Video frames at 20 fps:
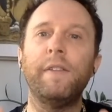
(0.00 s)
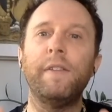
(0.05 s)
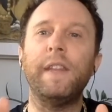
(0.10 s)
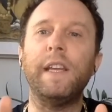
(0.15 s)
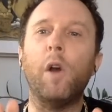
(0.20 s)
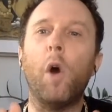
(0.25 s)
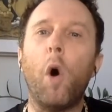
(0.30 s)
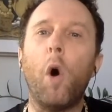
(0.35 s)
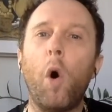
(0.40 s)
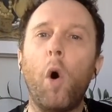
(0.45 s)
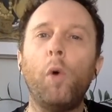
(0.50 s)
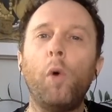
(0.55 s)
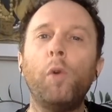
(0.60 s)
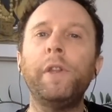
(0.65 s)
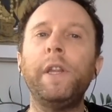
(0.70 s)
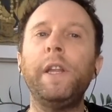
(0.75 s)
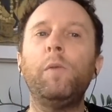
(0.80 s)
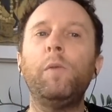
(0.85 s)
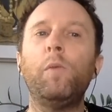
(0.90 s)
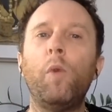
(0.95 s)
The
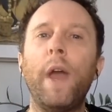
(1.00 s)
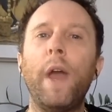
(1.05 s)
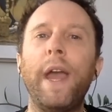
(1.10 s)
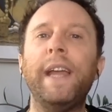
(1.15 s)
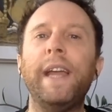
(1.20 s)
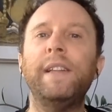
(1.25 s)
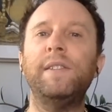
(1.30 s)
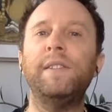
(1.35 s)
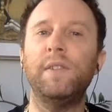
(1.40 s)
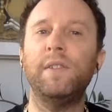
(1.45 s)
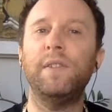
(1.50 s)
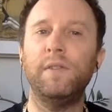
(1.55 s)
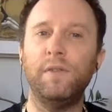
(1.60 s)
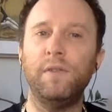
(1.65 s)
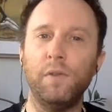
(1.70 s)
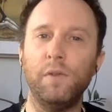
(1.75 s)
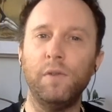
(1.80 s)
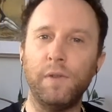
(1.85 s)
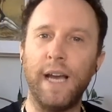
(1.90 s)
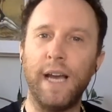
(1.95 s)
only way to
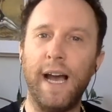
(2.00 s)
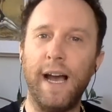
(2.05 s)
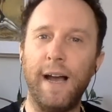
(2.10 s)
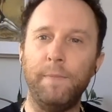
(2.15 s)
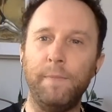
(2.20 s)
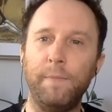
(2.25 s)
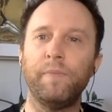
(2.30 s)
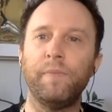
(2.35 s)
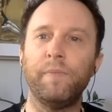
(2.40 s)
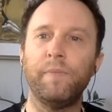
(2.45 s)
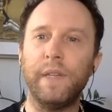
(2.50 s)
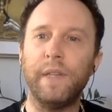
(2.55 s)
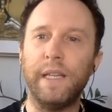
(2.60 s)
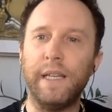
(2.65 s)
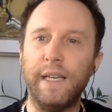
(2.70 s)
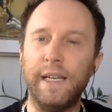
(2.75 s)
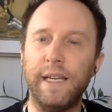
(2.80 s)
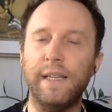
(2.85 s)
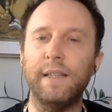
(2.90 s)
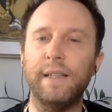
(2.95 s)
do that
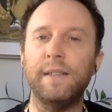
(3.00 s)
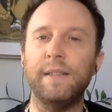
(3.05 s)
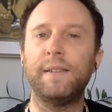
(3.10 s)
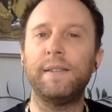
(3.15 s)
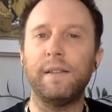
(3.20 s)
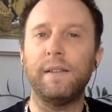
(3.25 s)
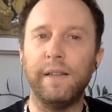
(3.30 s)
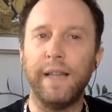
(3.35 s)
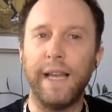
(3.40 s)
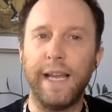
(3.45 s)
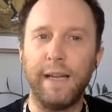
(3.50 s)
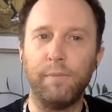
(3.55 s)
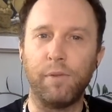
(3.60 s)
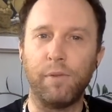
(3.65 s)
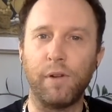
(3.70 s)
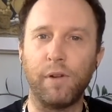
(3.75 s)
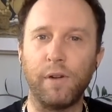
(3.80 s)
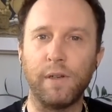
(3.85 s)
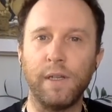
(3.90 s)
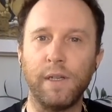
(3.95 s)
is
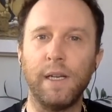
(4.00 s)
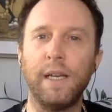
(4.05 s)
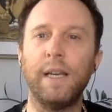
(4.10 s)
labor.